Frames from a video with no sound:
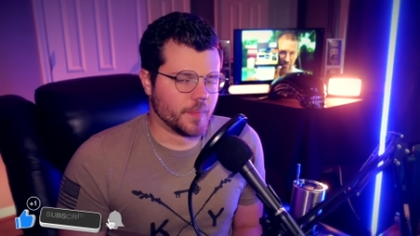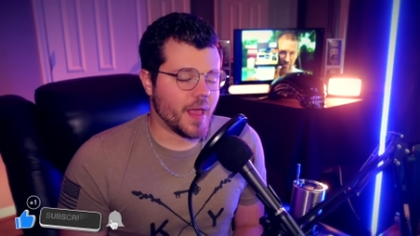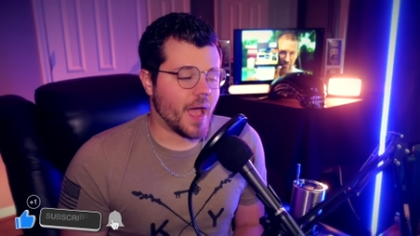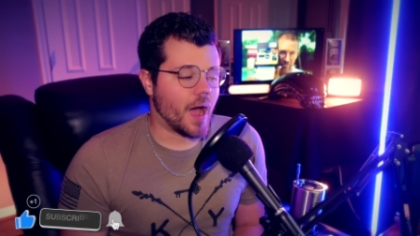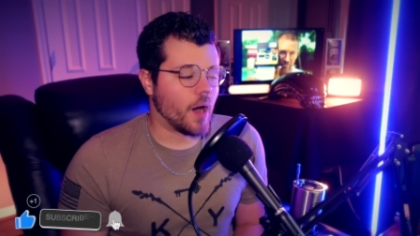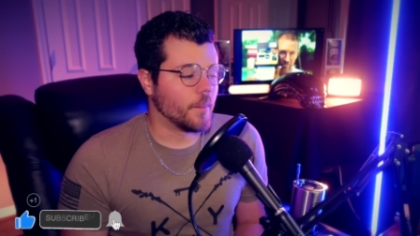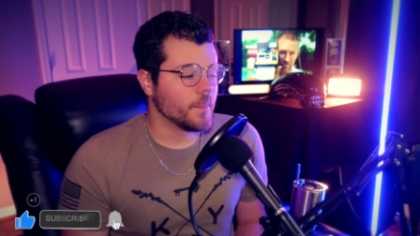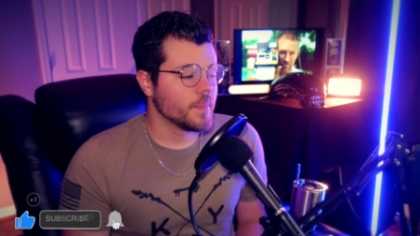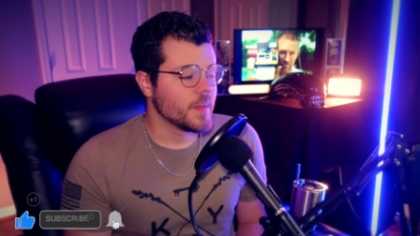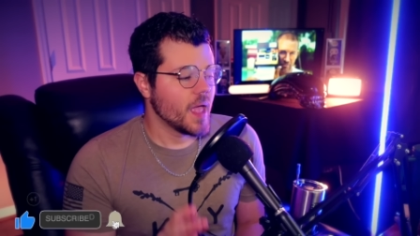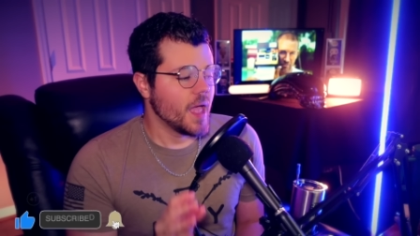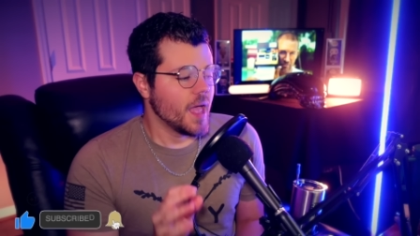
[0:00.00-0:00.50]

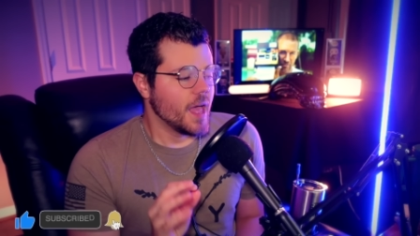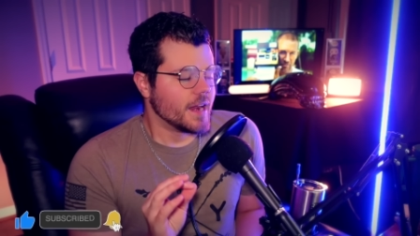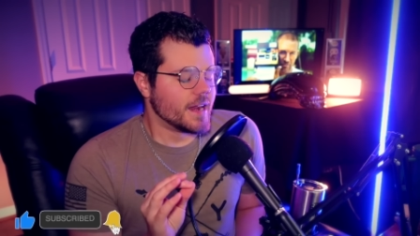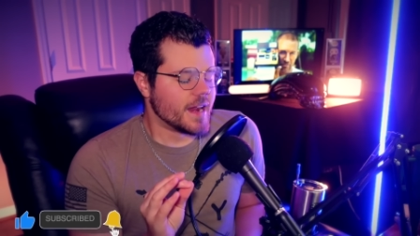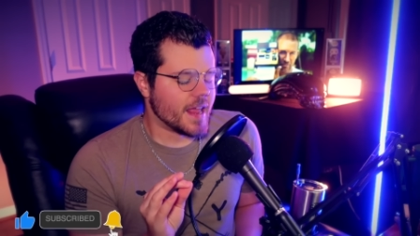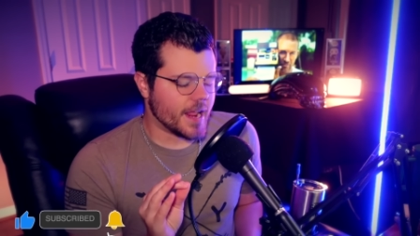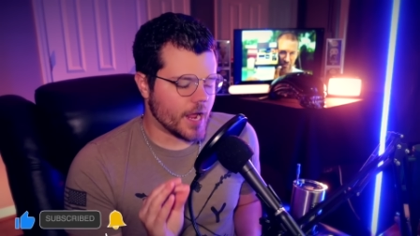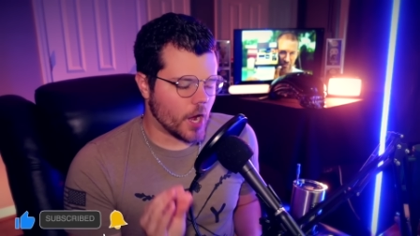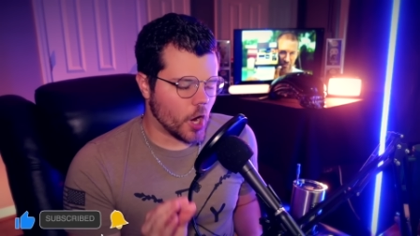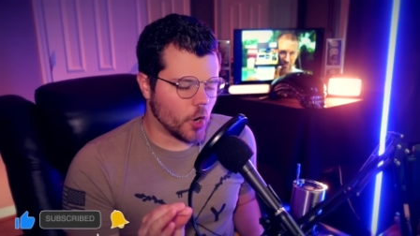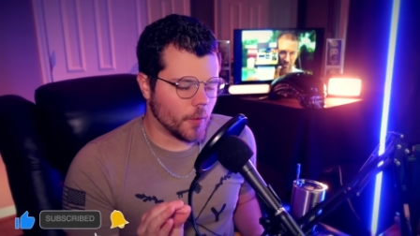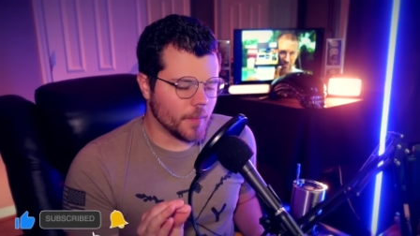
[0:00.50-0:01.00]
Now,
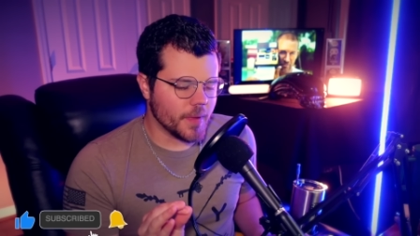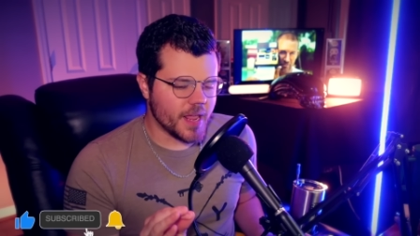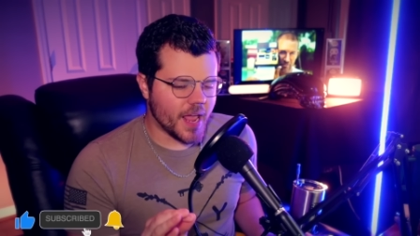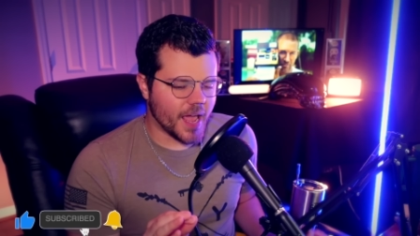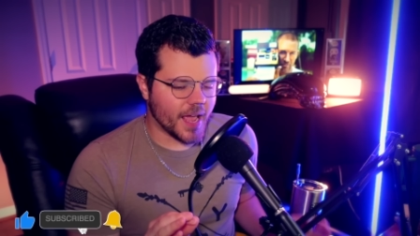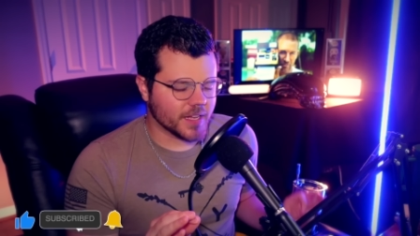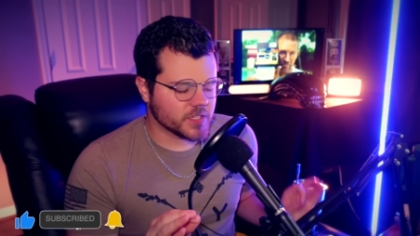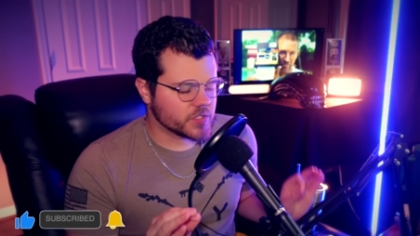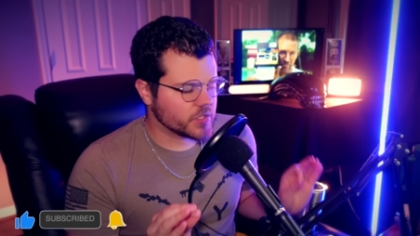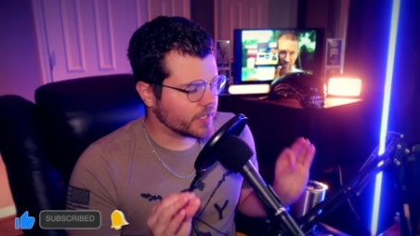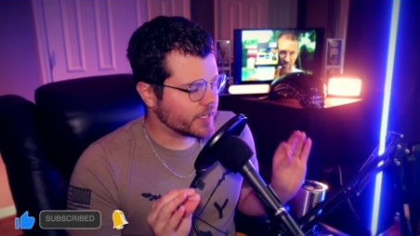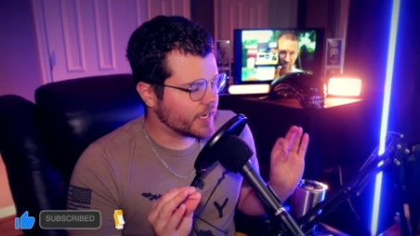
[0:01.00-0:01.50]
Naomi
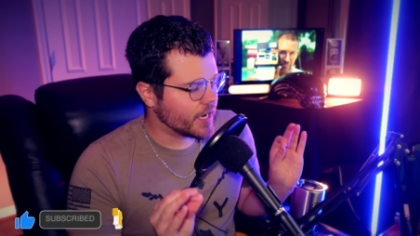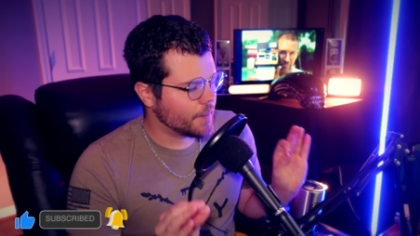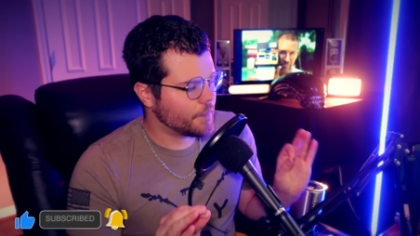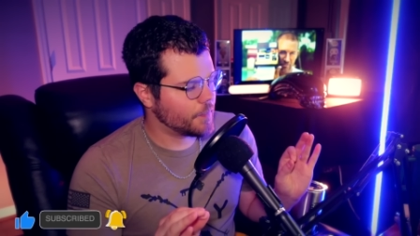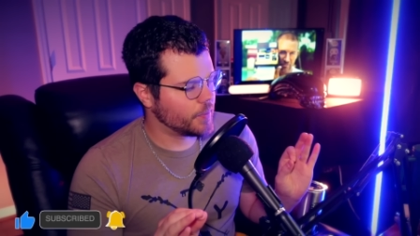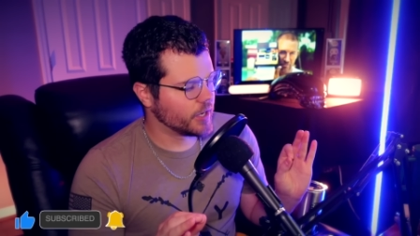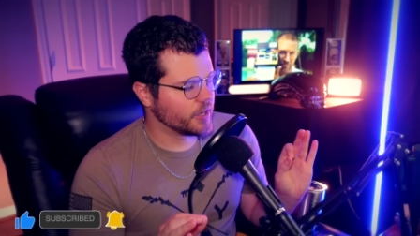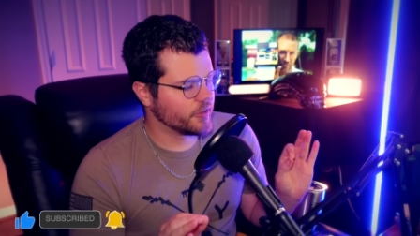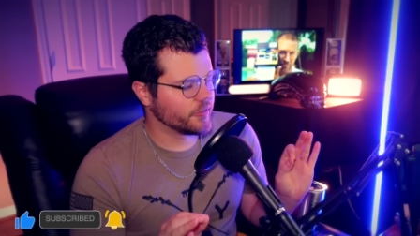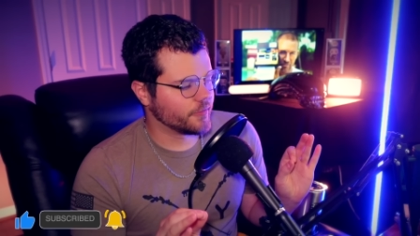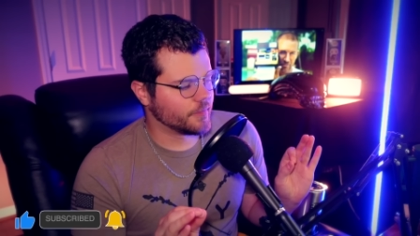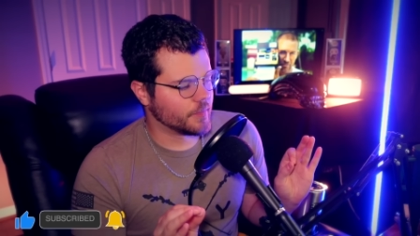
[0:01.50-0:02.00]
has a
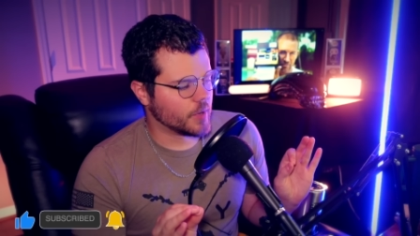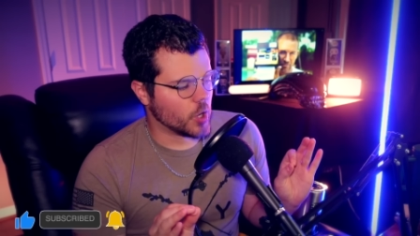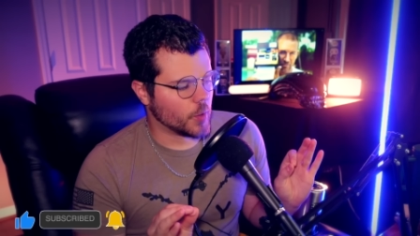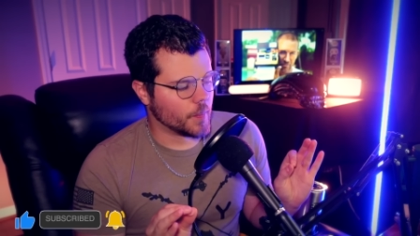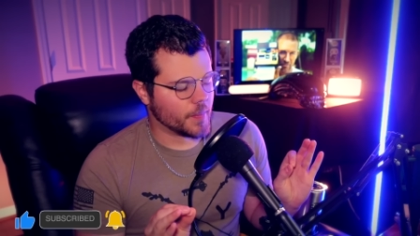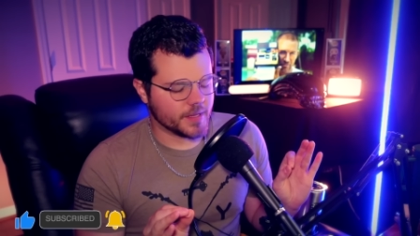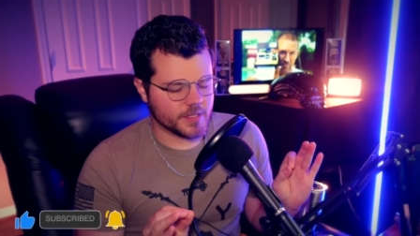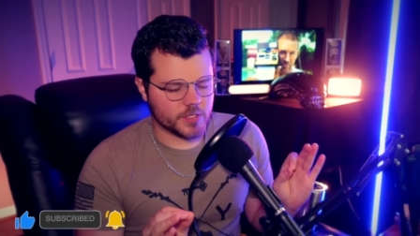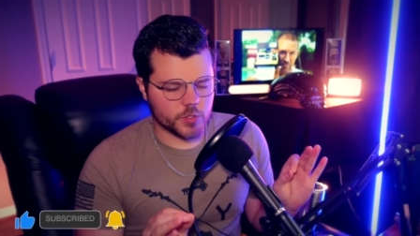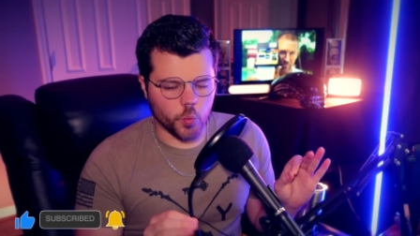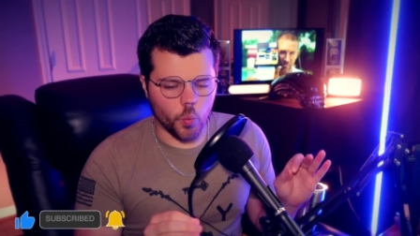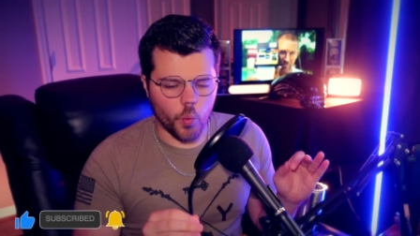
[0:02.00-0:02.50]
couple of
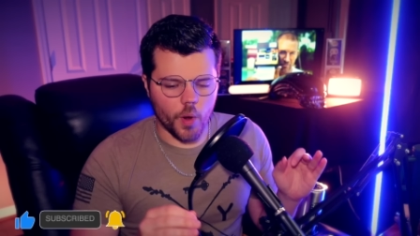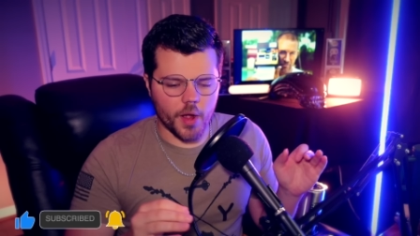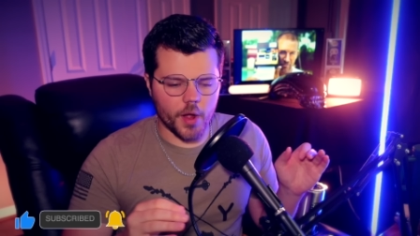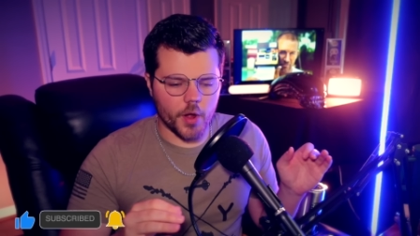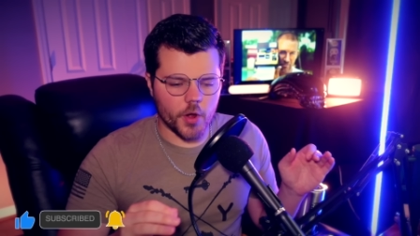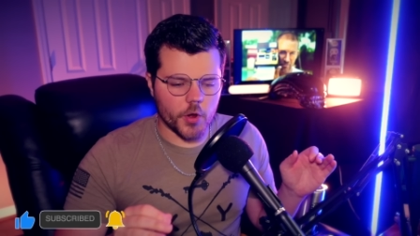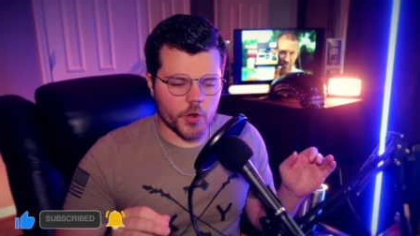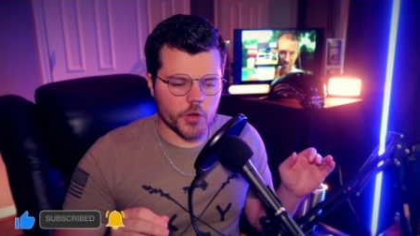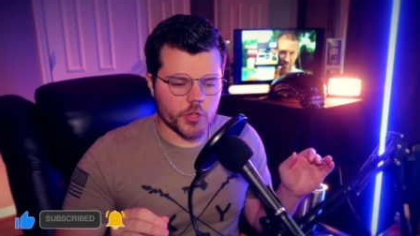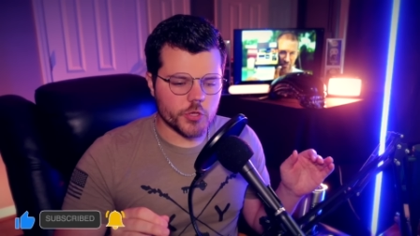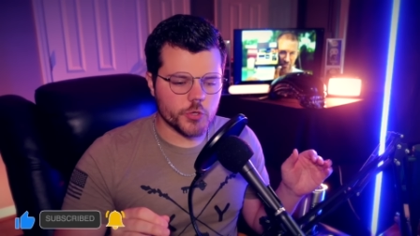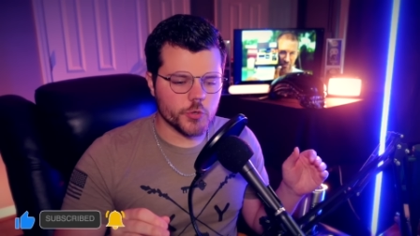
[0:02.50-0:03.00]
moments
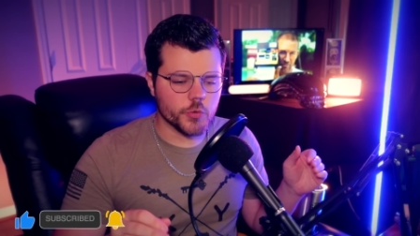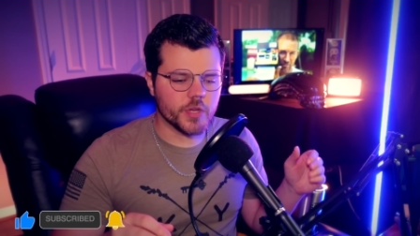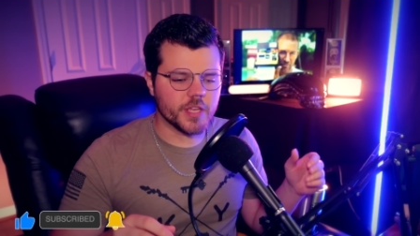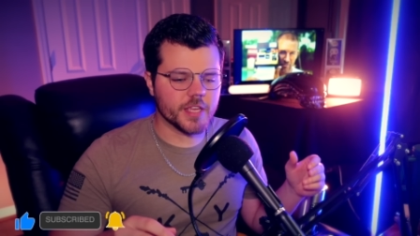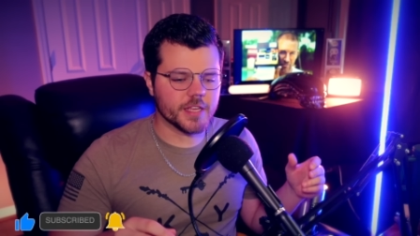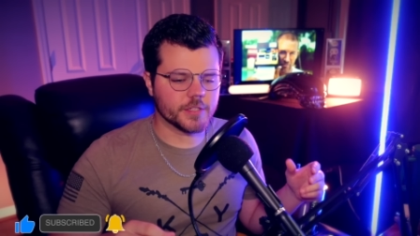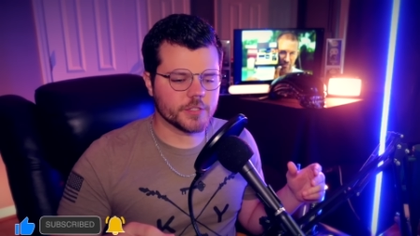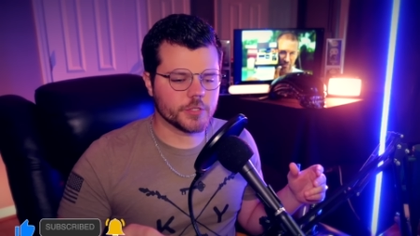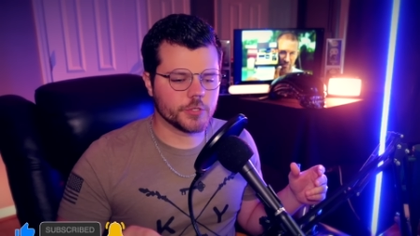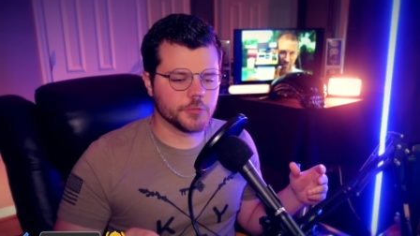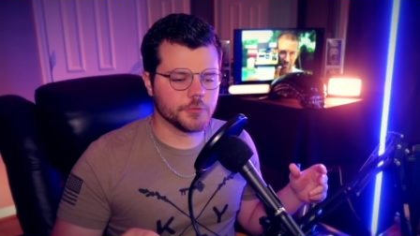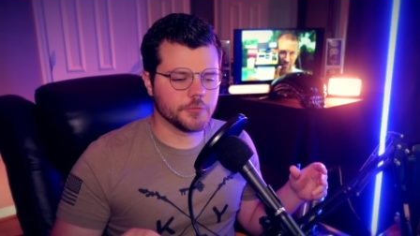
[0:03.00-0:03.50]
where you
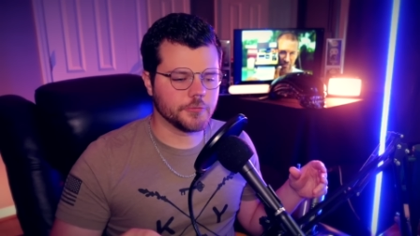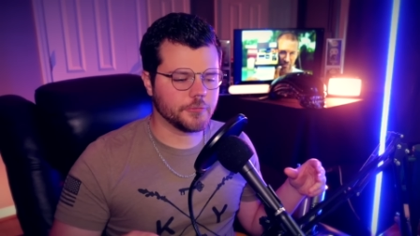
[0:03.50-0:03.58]
get to